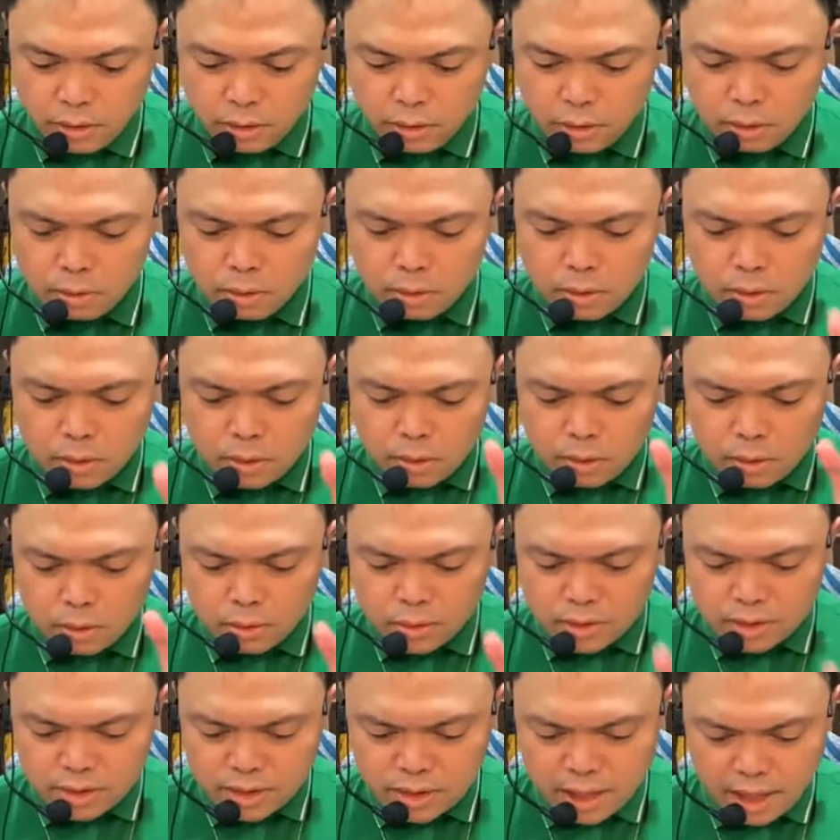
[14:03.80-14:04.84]
You
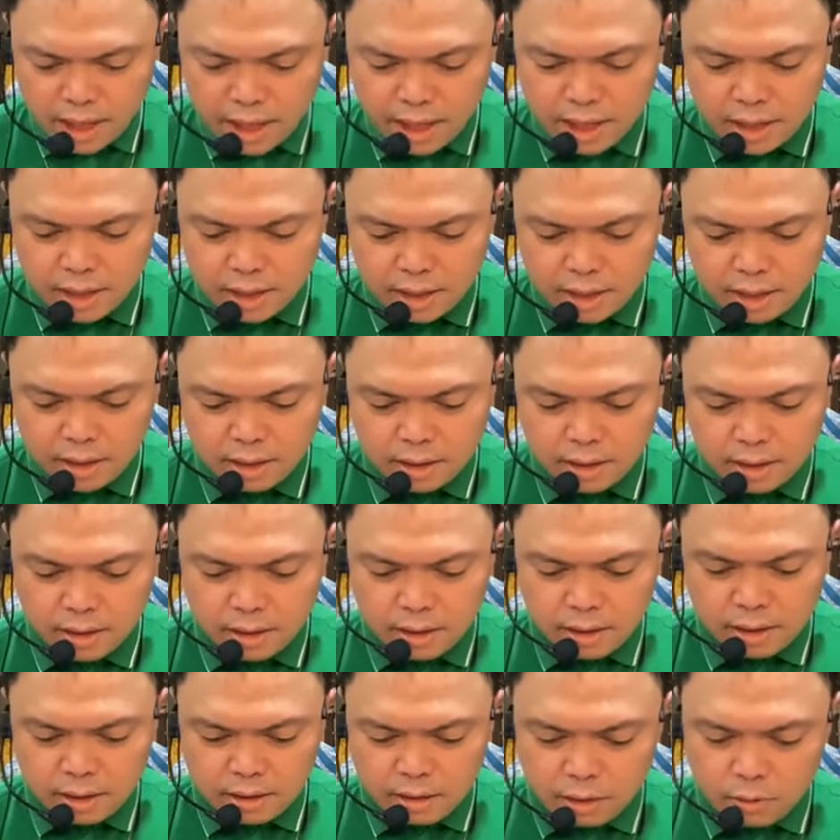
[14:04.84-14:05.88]
who say
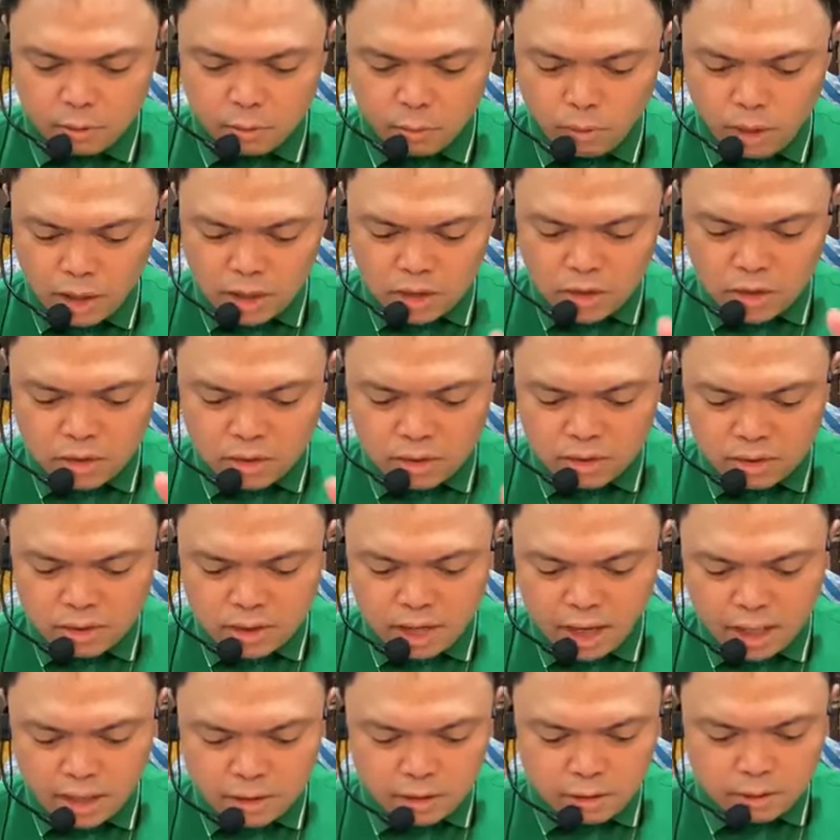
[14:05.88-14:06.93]
that one should
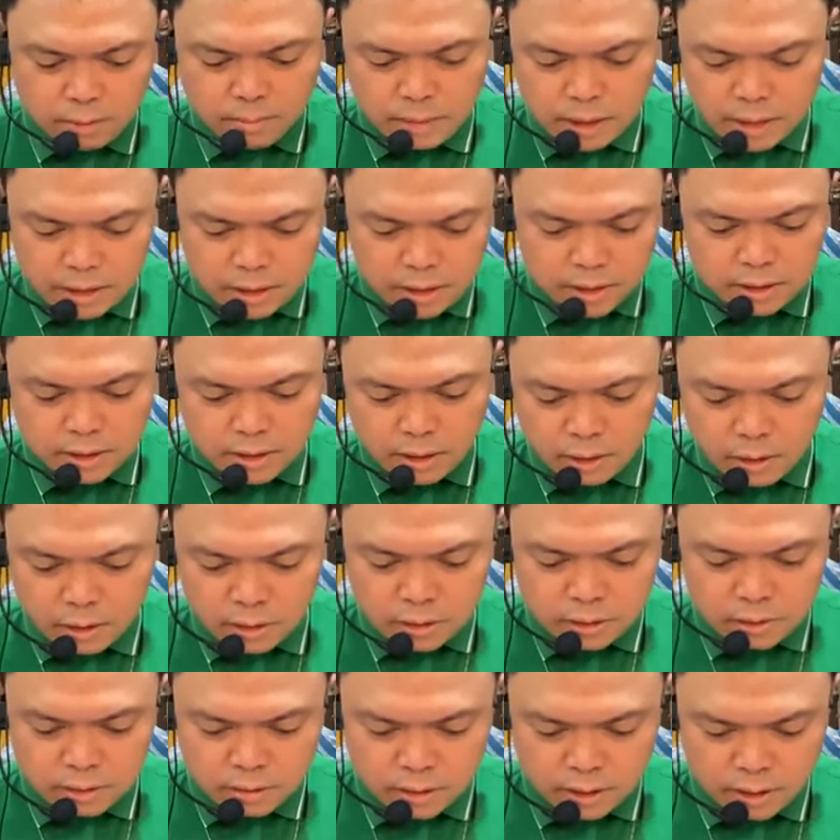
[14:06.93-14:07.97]
not commit
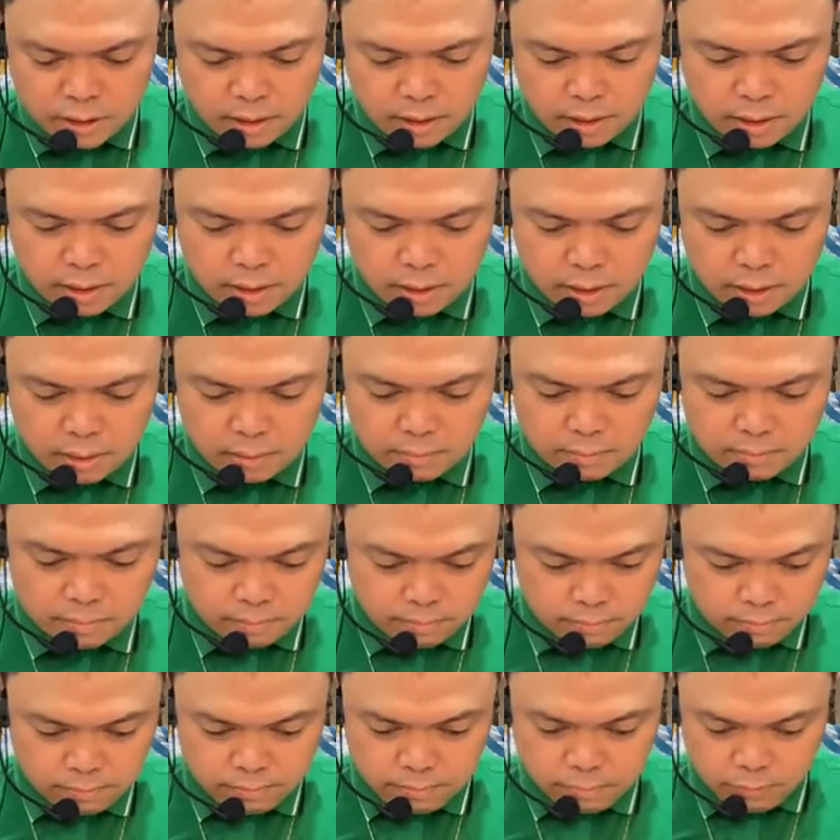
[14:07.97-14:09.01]
adultery,
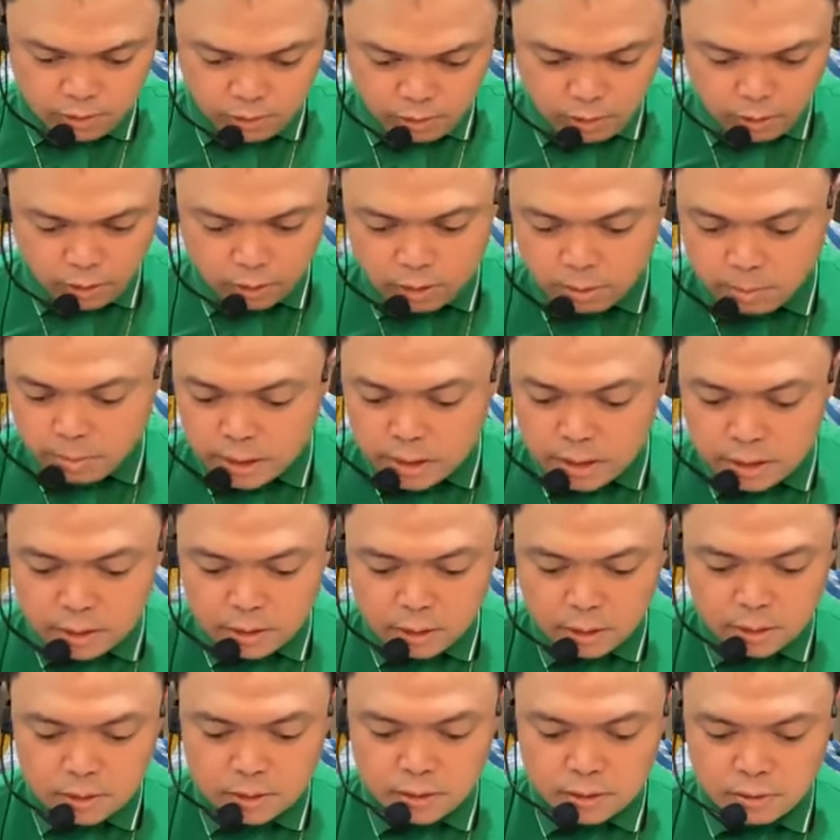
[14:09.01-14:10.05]
do you commit
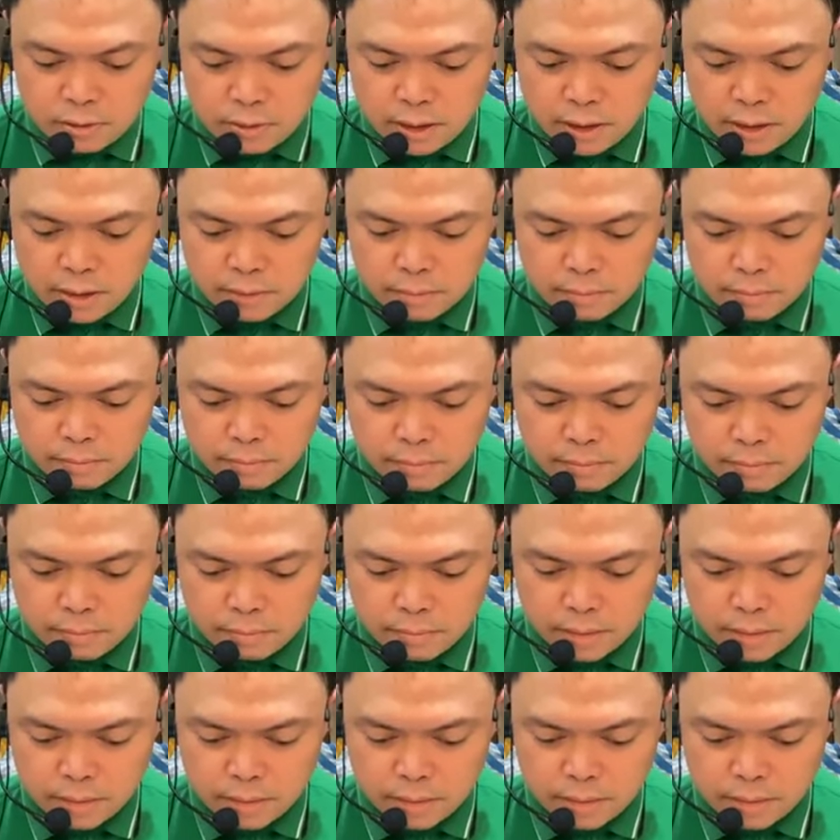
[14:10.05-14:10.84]
adultery?